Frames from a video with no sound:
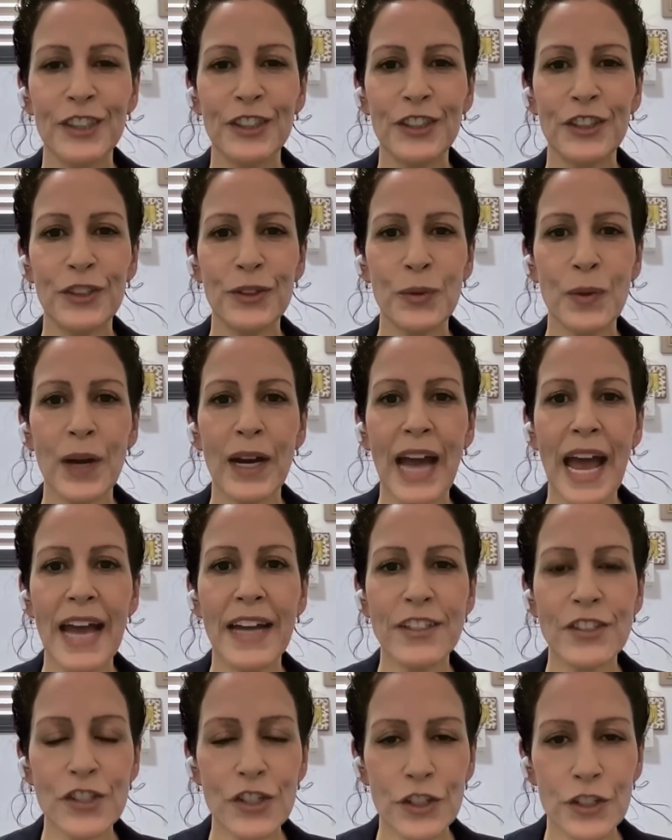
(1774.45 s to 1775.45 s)
to
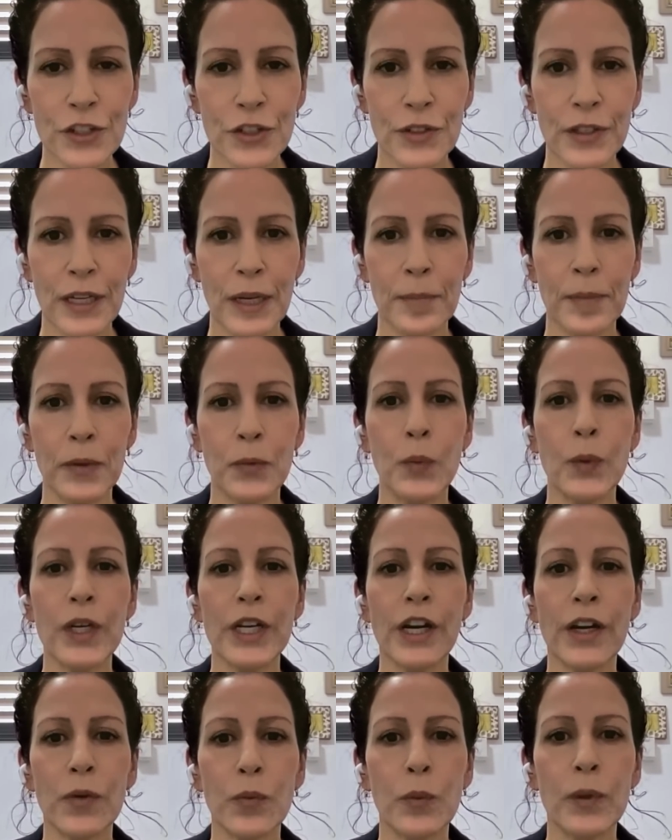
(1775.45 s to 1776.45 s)
answer to them, and we
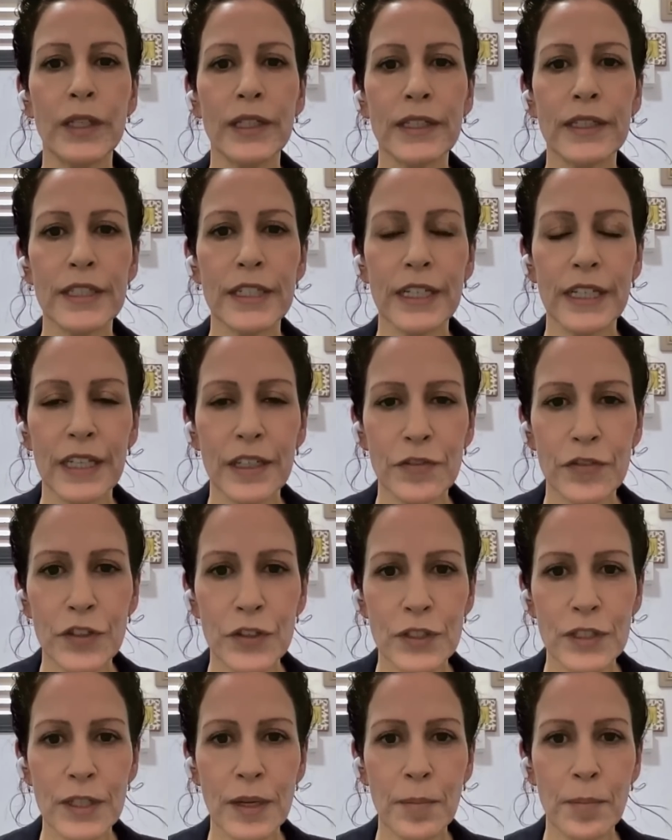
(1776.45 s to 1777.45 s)
are willing to give
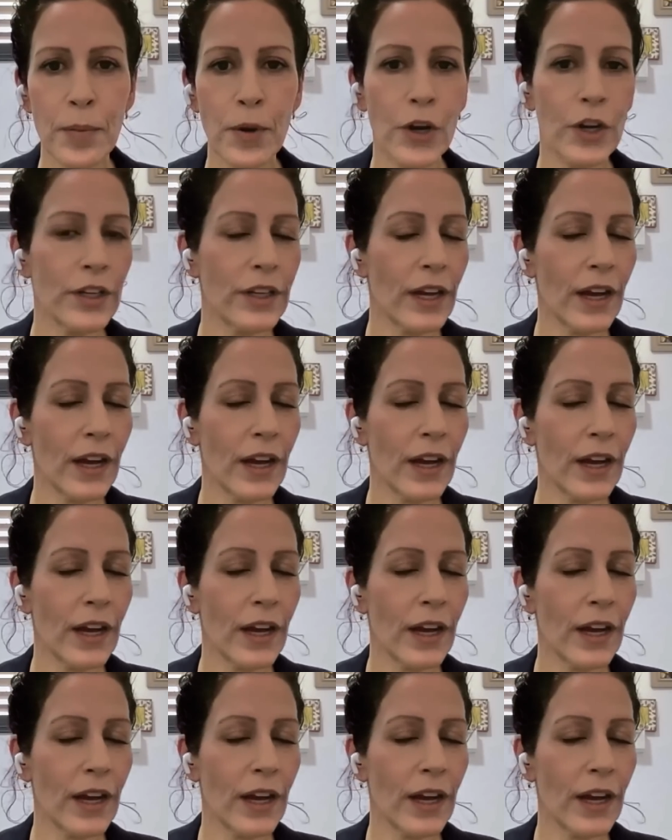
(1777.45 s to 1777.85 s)
you some part,